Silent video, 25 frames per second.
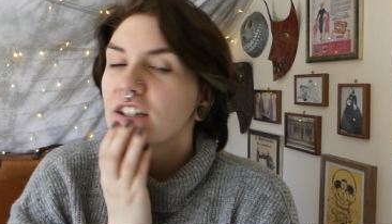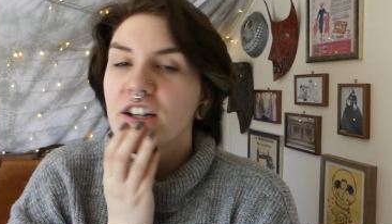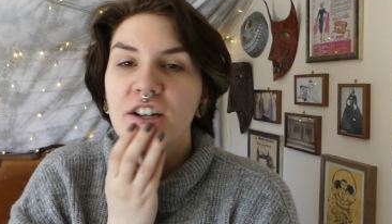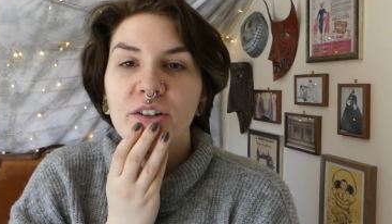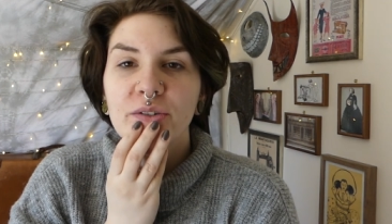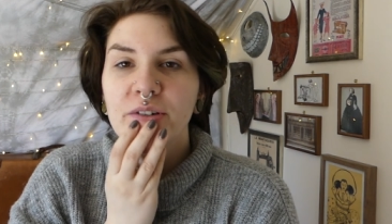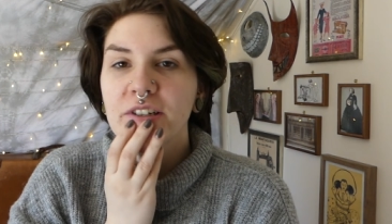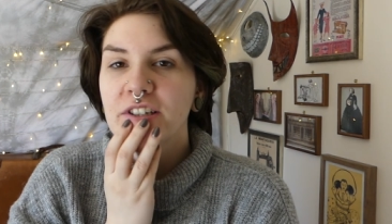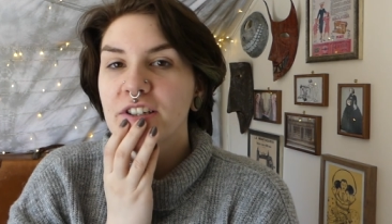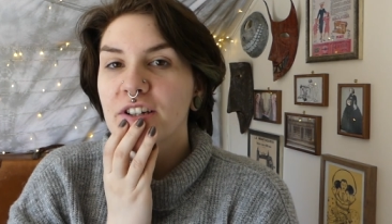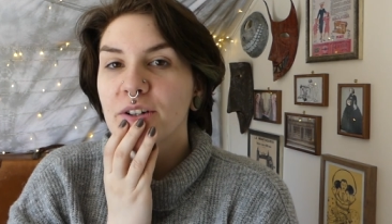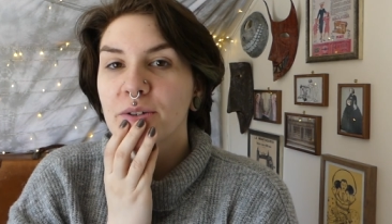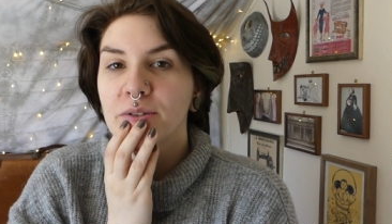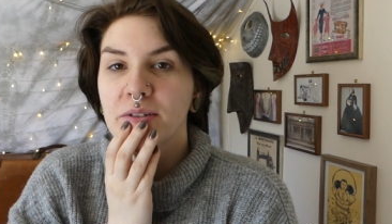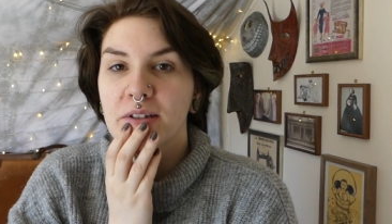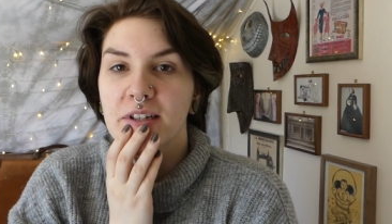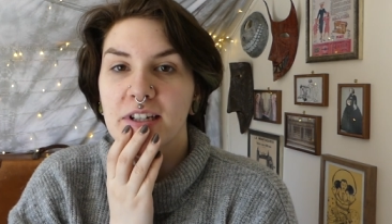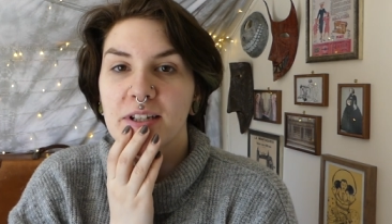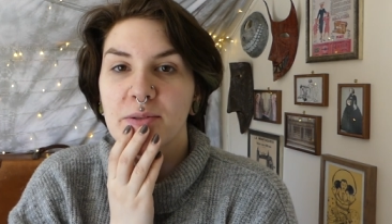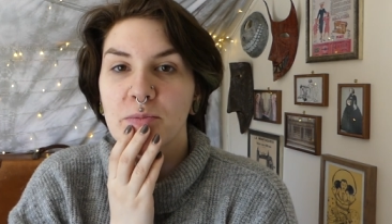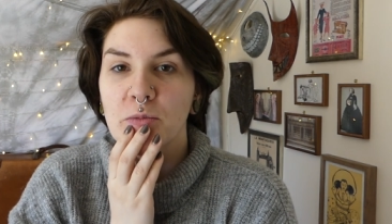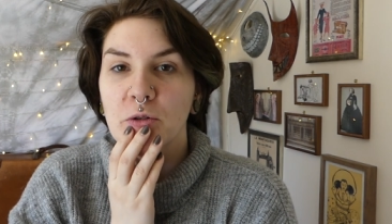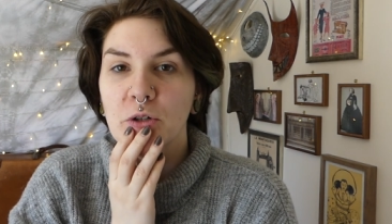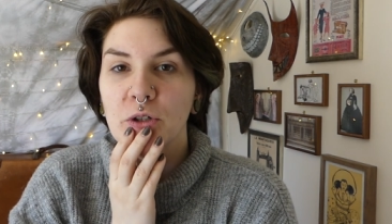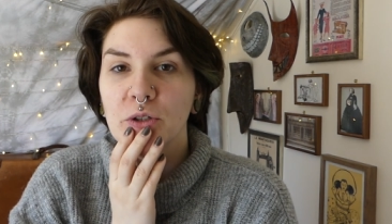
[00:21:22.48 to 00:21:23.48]
oh, it's only
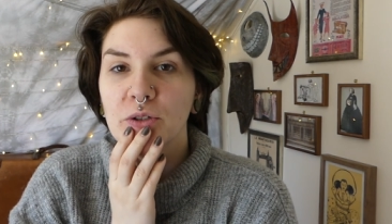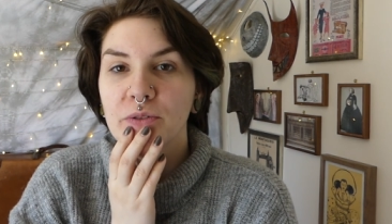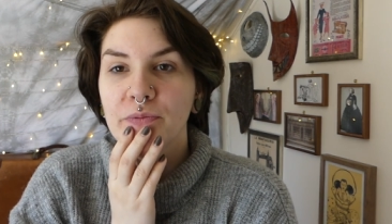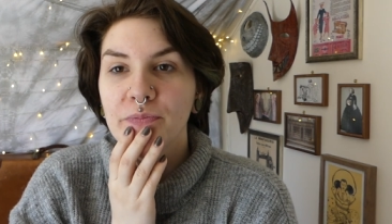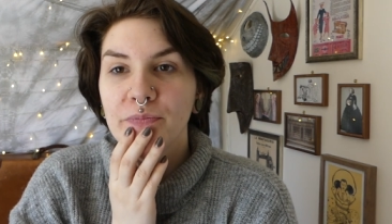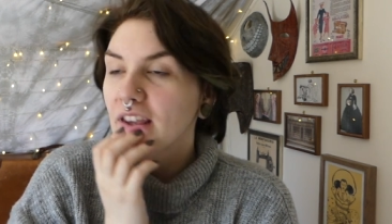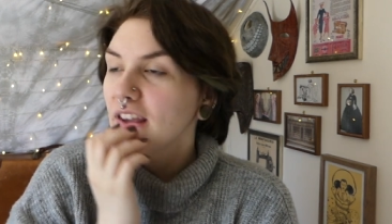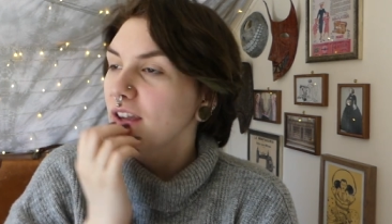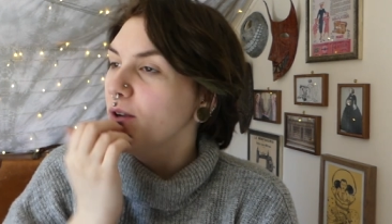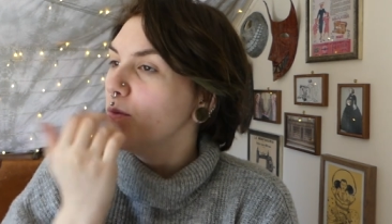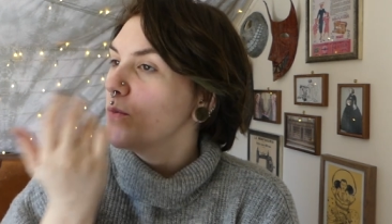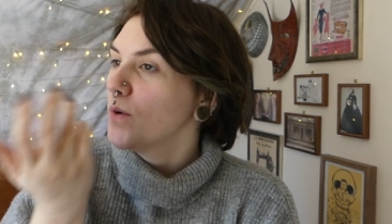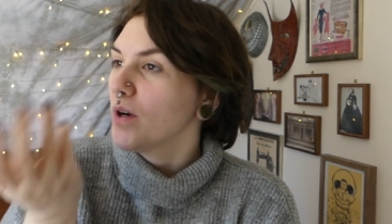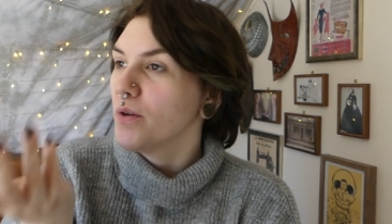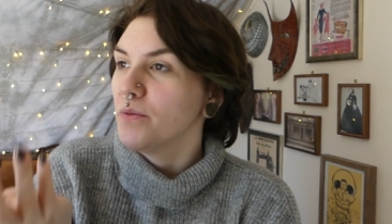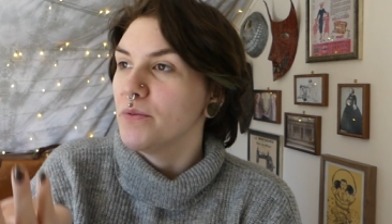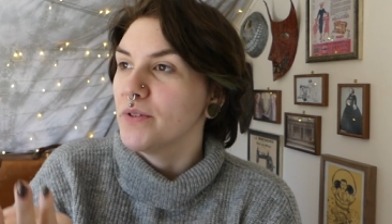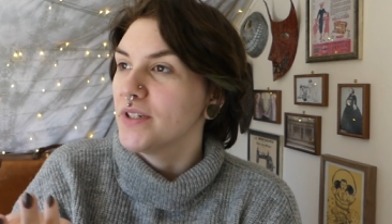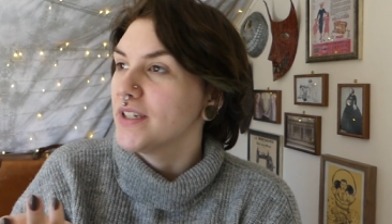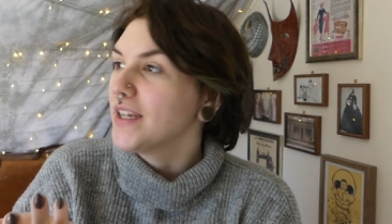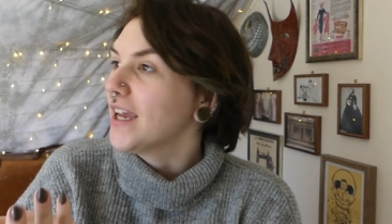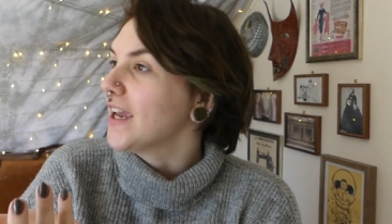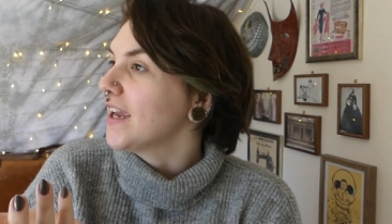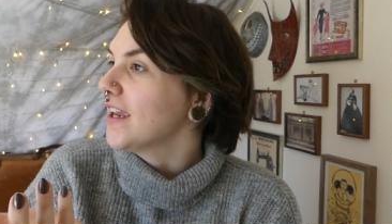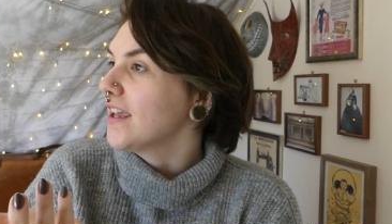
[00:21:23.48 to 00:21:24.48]
small, it won't
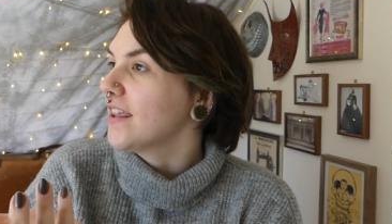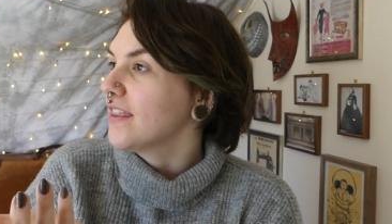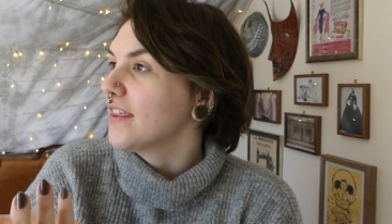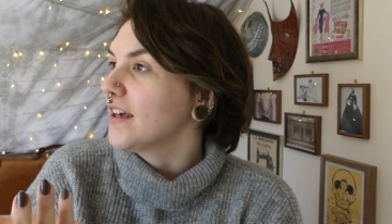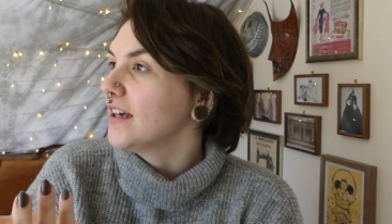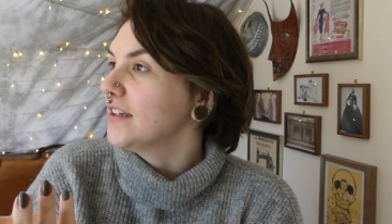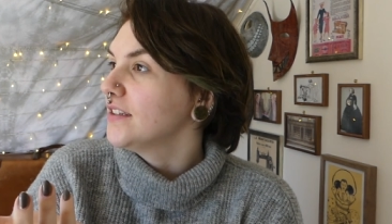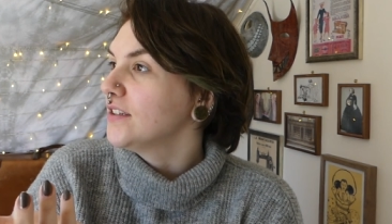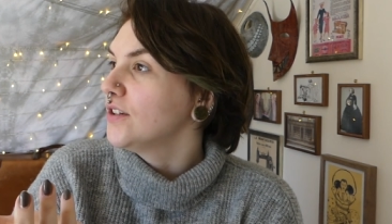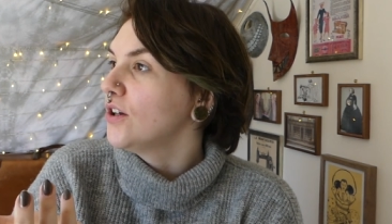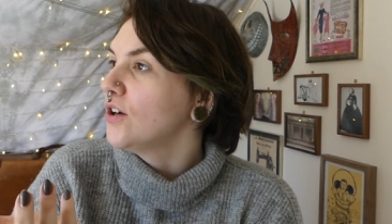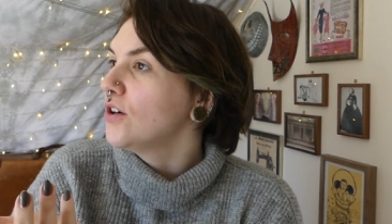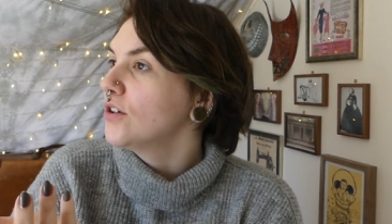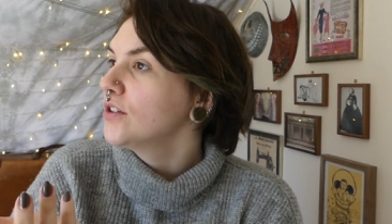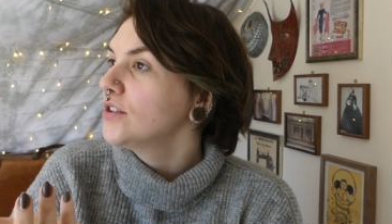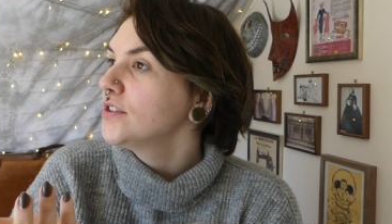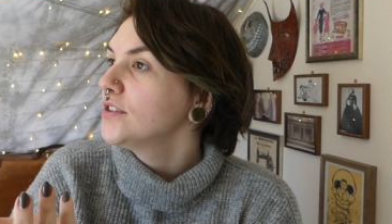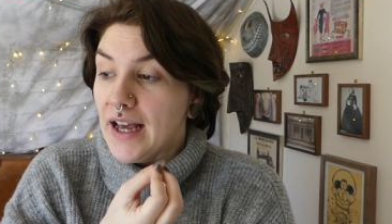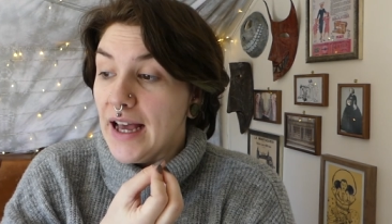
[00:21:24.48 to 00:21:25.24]
take that long,